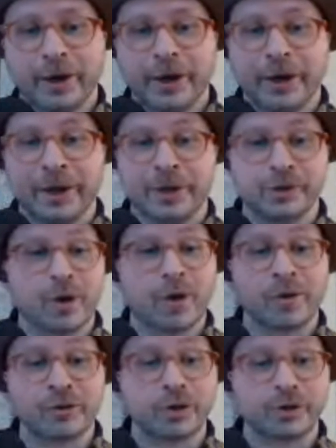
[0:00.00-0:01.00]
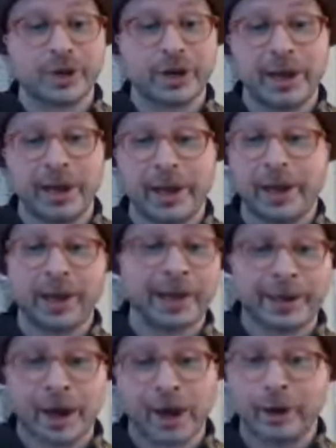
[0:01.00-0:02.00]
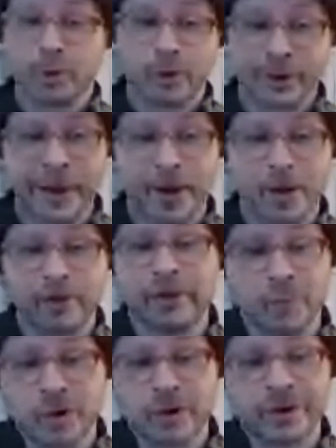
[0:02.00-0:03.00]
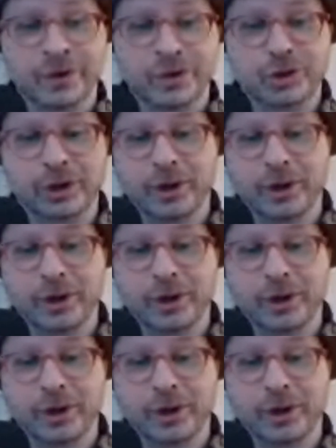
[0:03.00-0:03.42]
It is all just a guy or gal in mortgage.